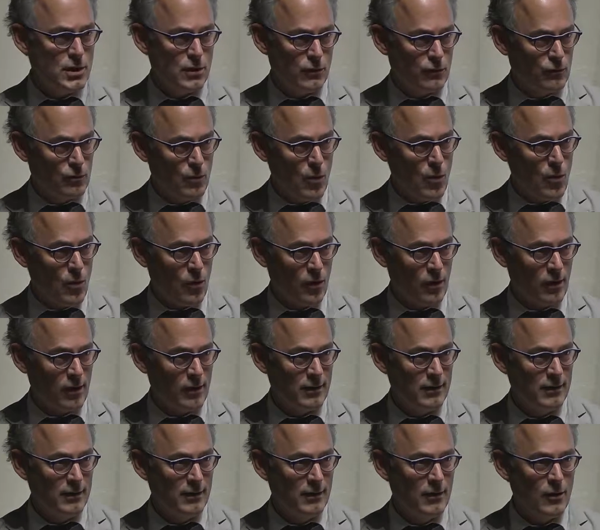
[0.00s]
Years'
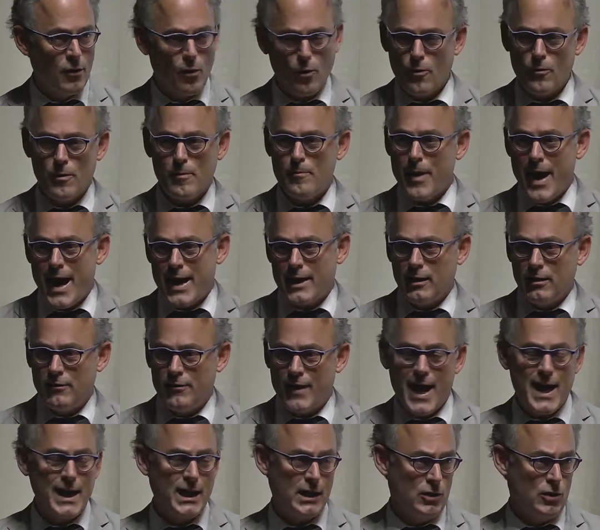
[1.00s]
War or the Battle of
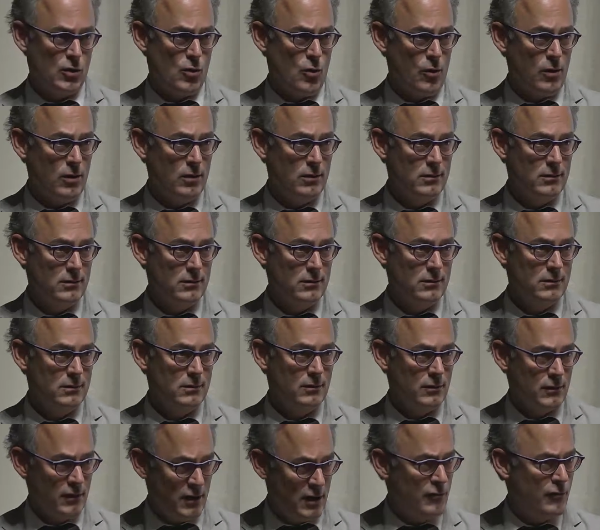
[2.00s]
Agincourt,
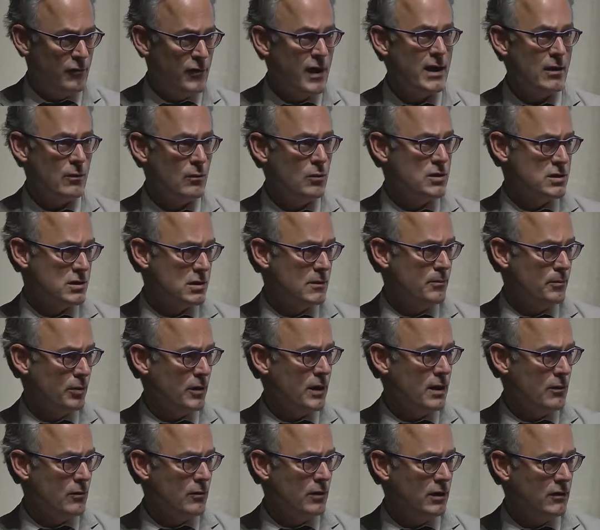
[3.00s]
the event which the
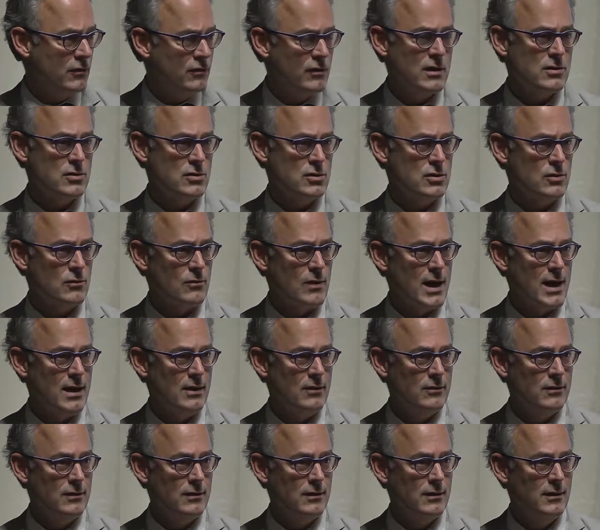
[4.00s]
play really centers
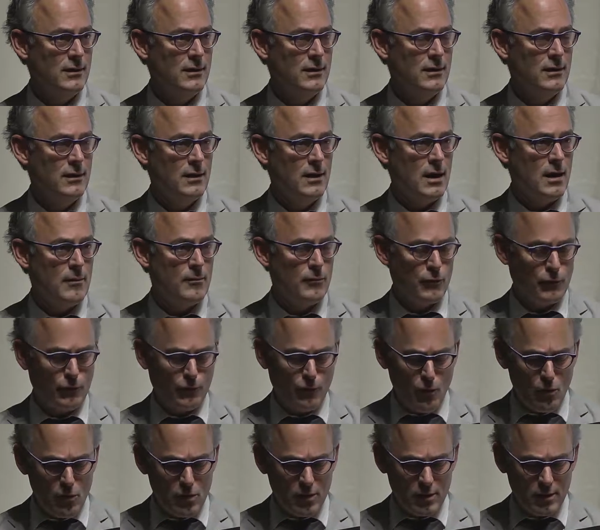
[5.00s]
around. Um,
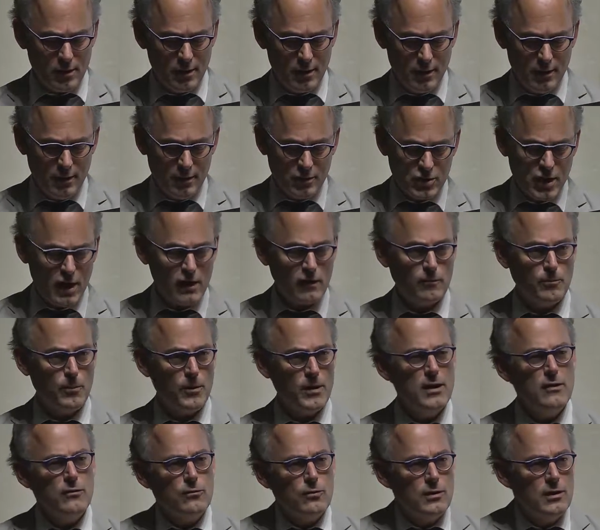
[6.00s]
for
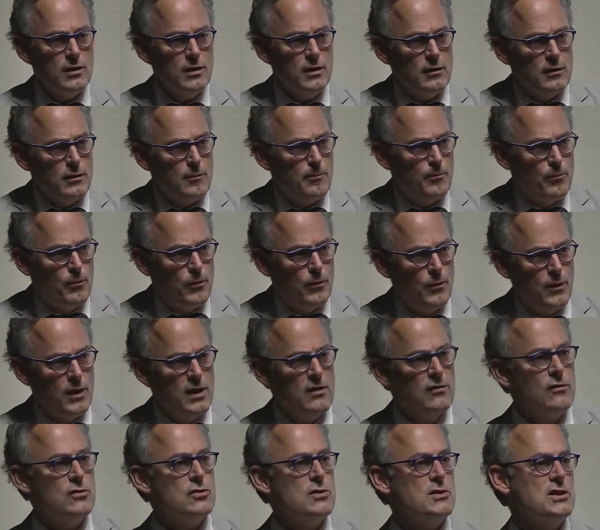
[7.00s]
Shakespeare, he's, re- the,
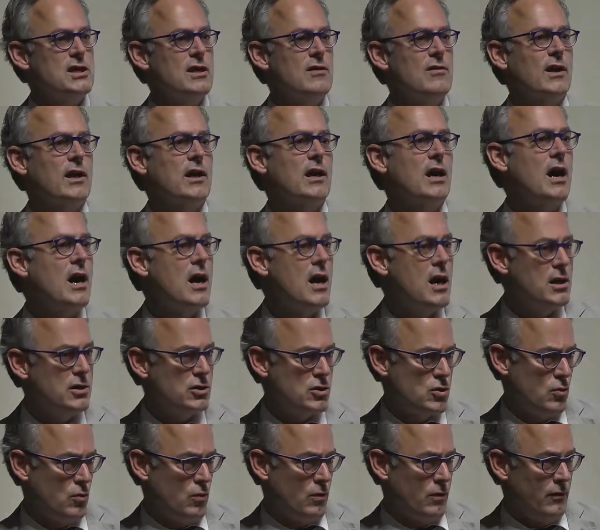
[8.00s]
he's interested in the
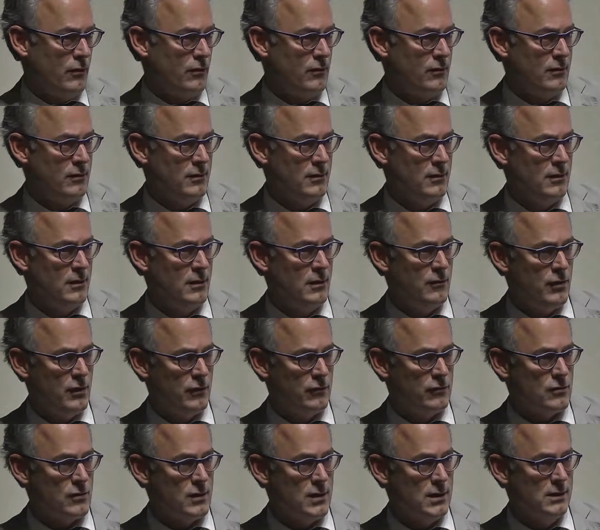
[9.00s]
contours of
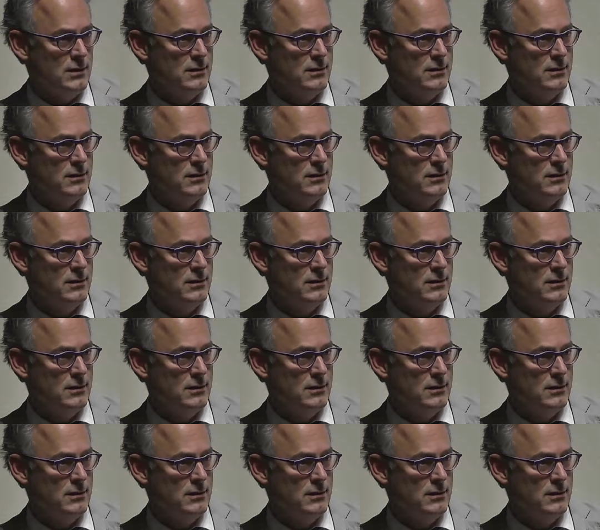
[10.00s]
history,